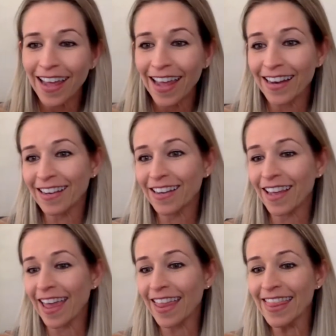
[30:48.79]
And
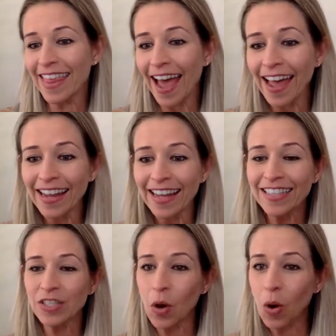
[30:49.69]
that
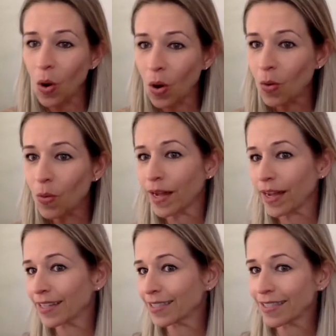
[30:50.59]
is
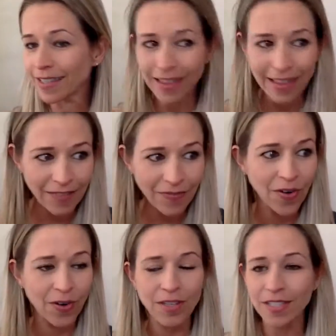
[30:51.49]
always the
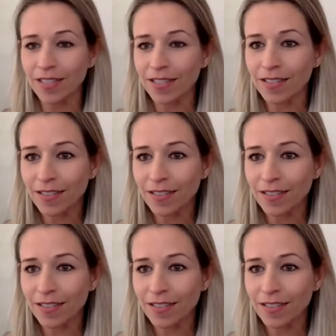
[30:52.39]
first,